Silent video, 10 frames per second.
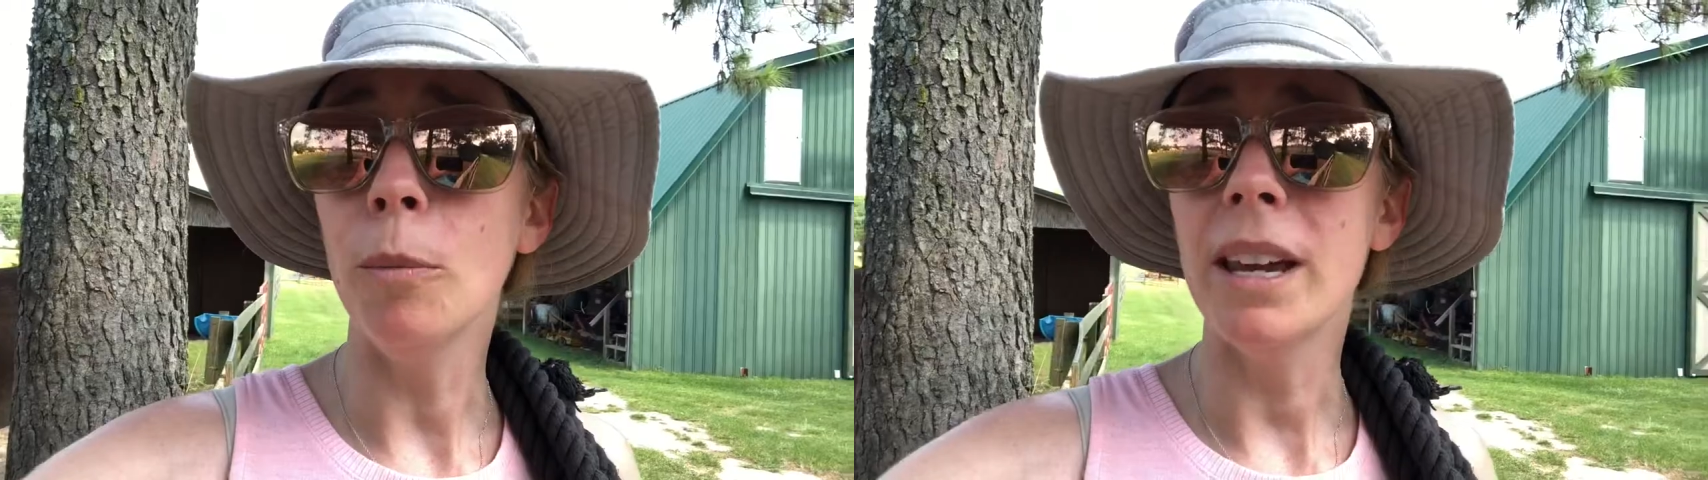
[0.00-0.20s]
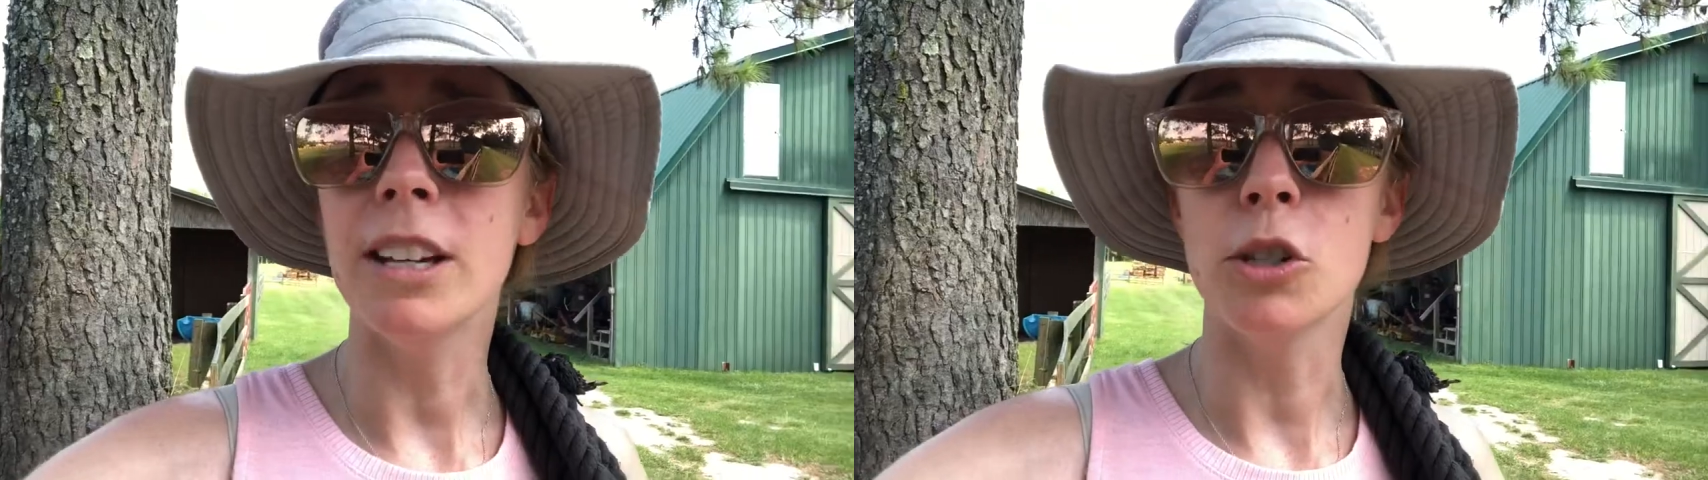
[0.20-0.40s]

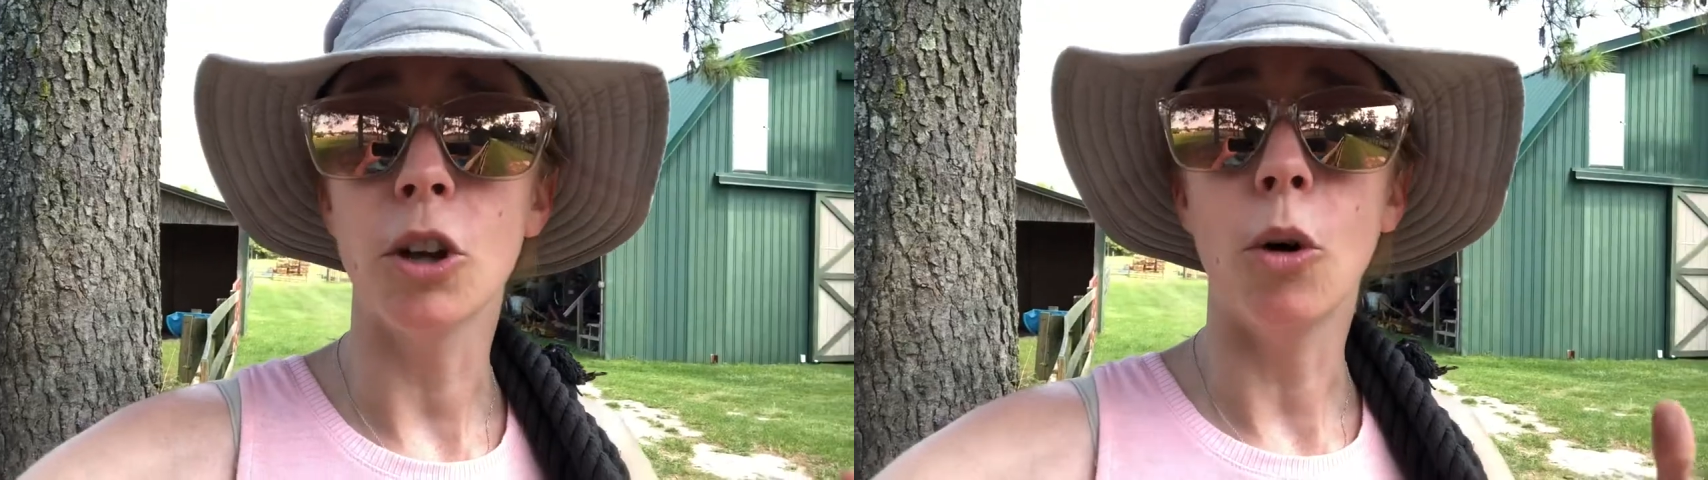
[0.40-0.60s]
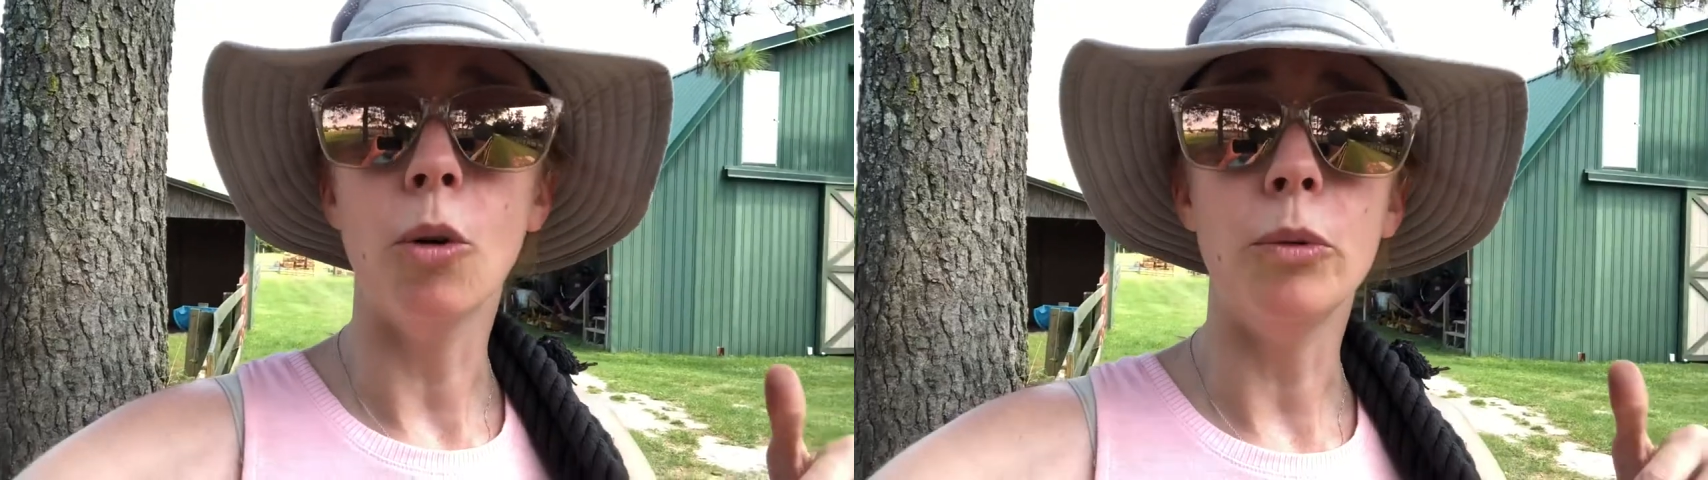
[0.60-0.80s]
because
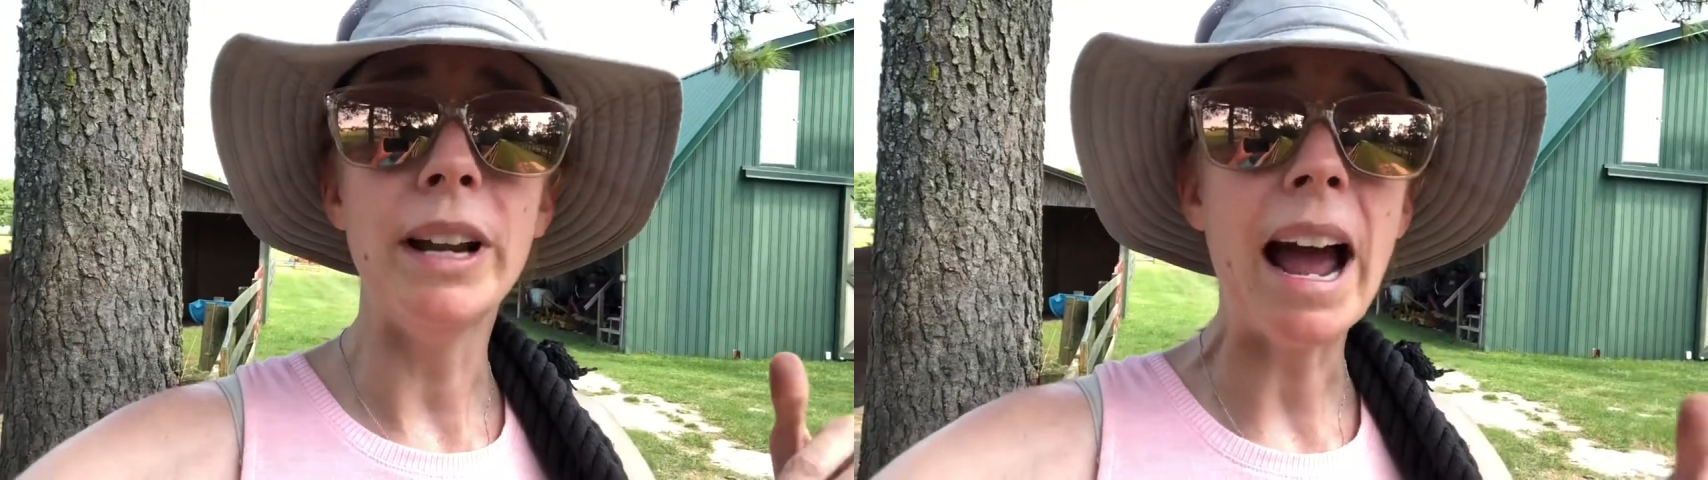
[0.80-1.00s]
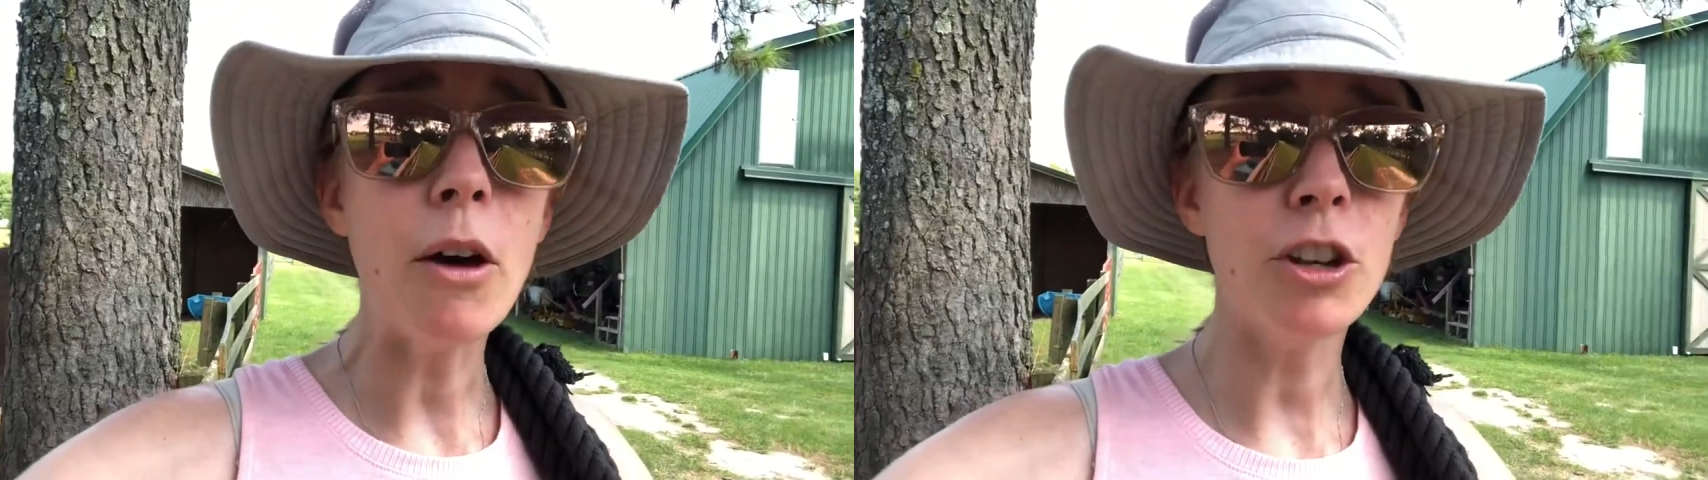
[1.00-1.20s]

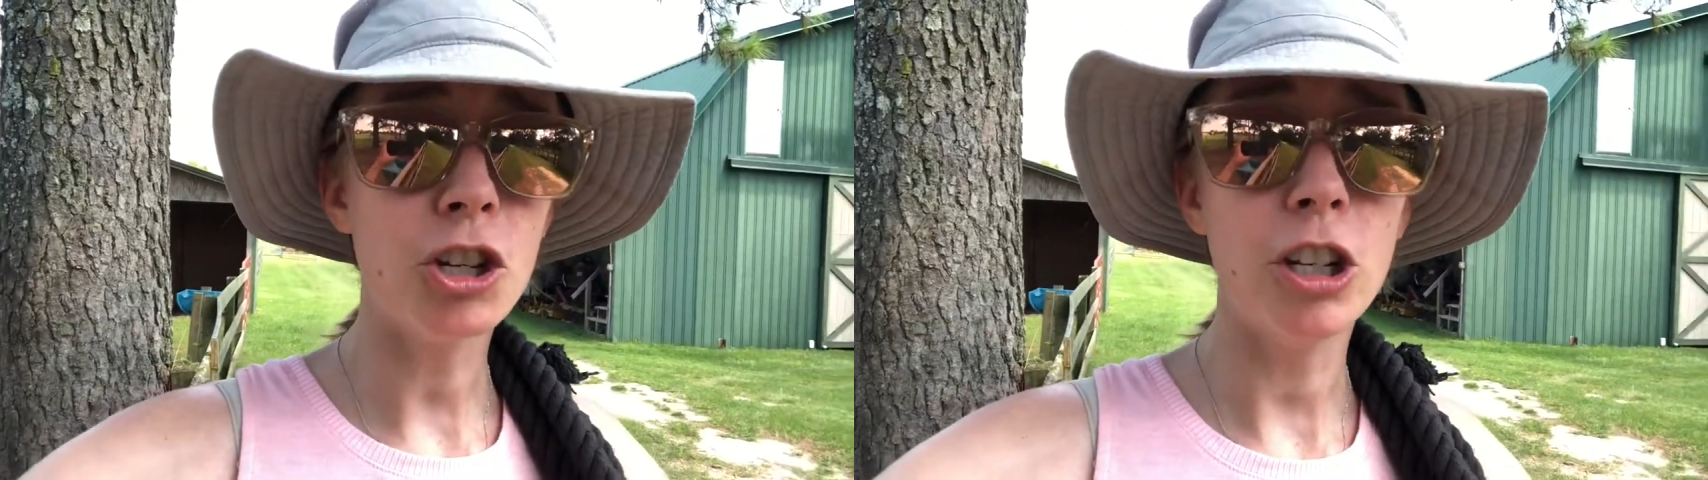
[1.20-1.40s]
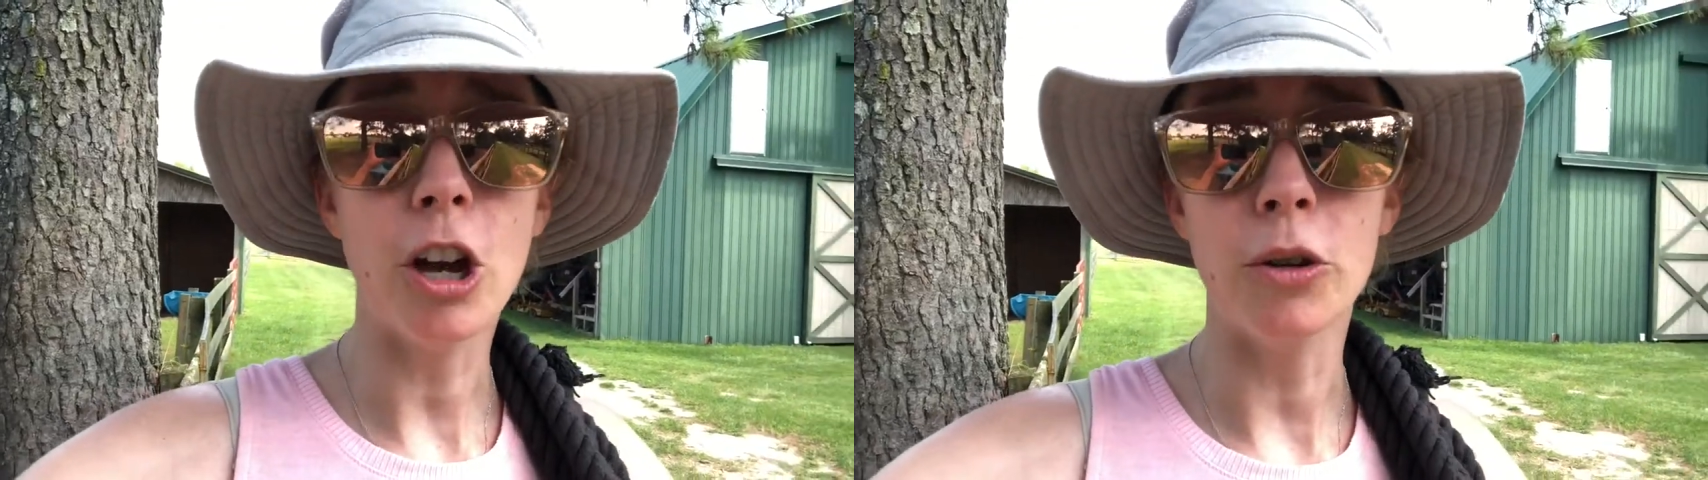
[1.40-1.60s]
now that
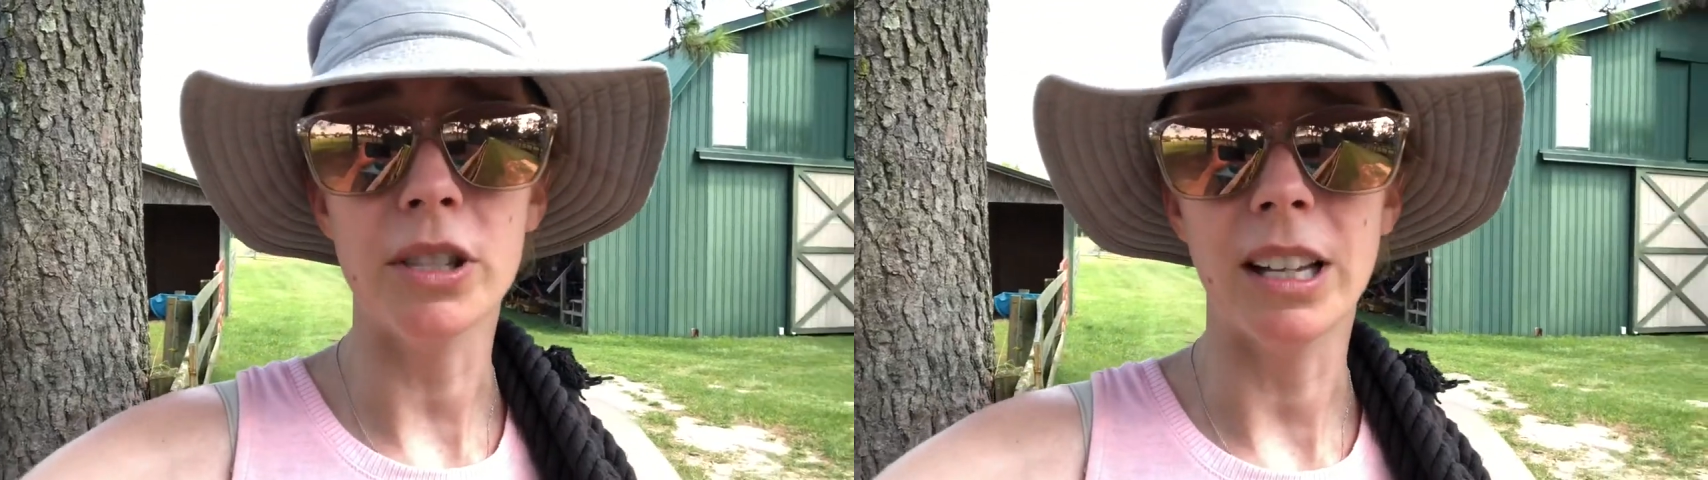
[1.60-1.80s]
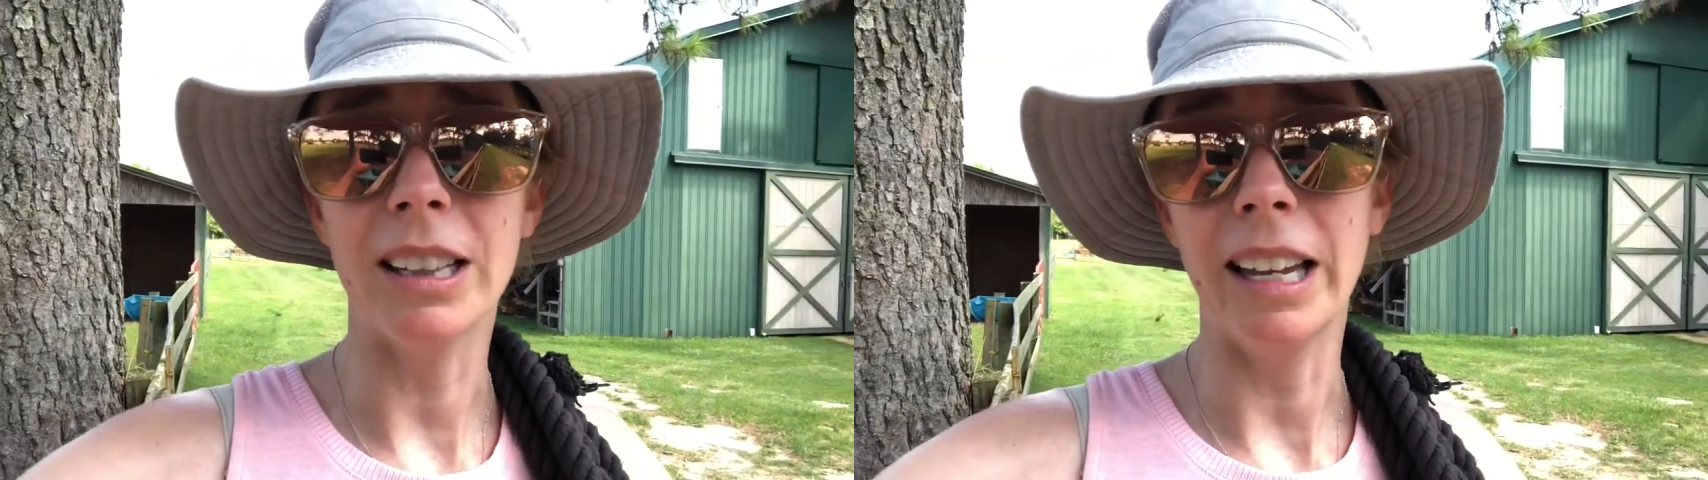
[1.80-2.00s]
she knows
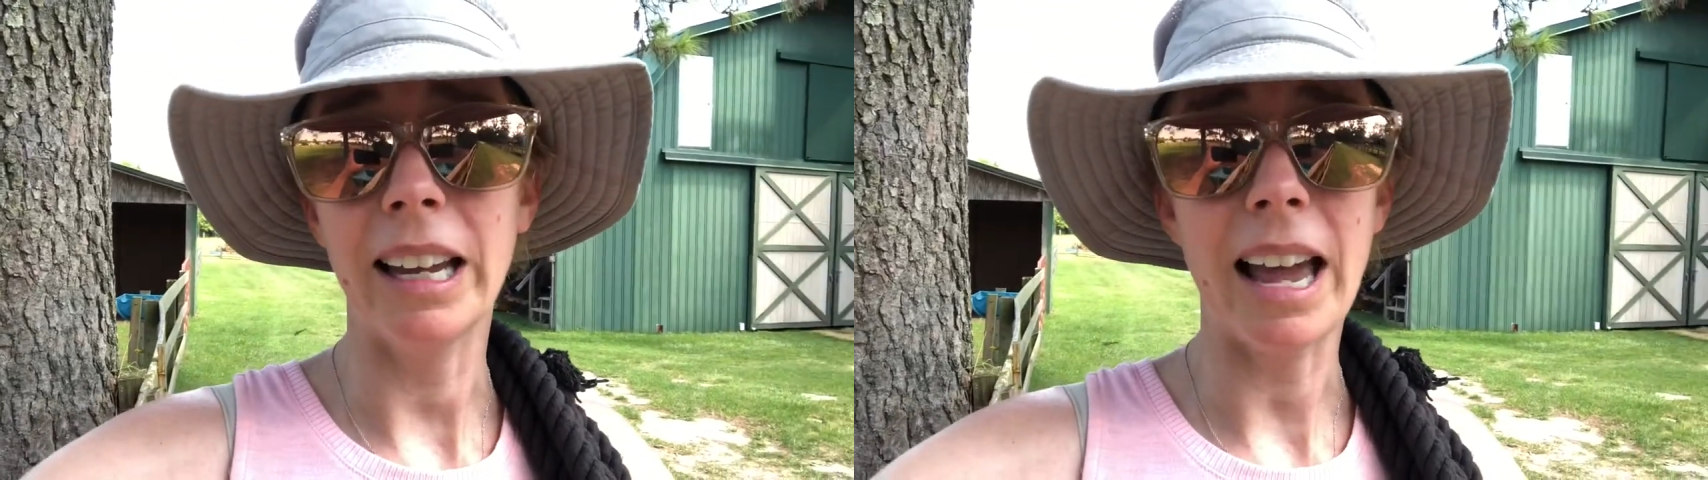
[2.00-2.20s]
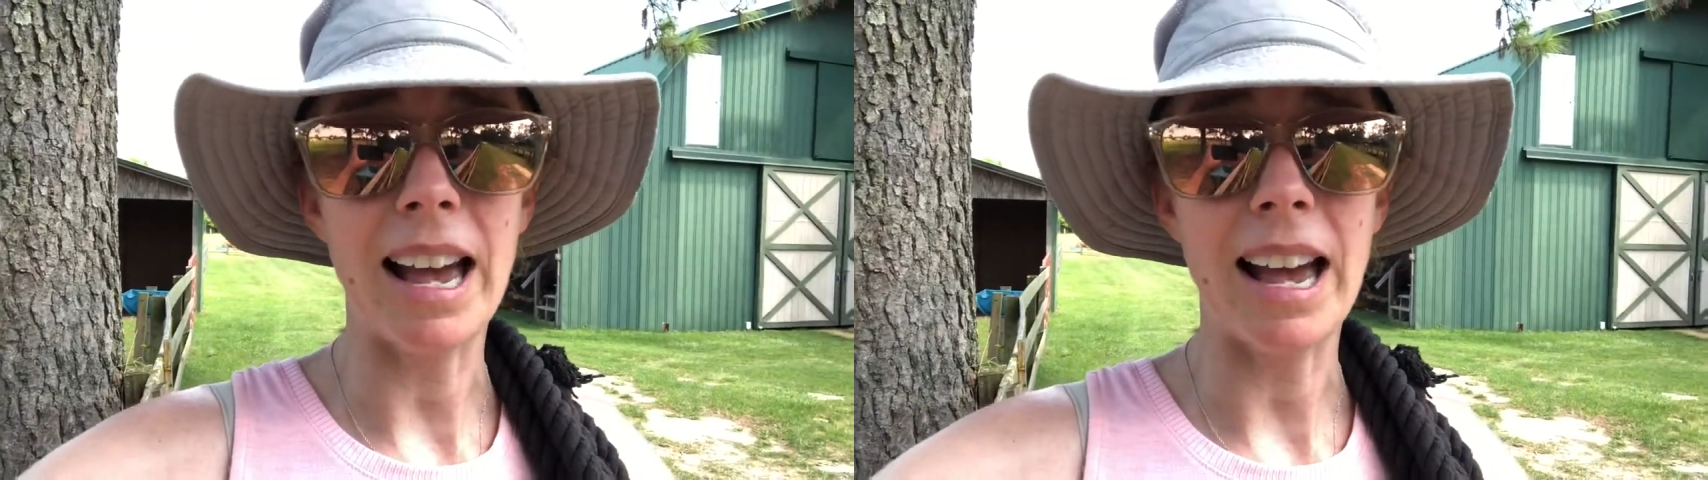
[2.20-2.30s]
the click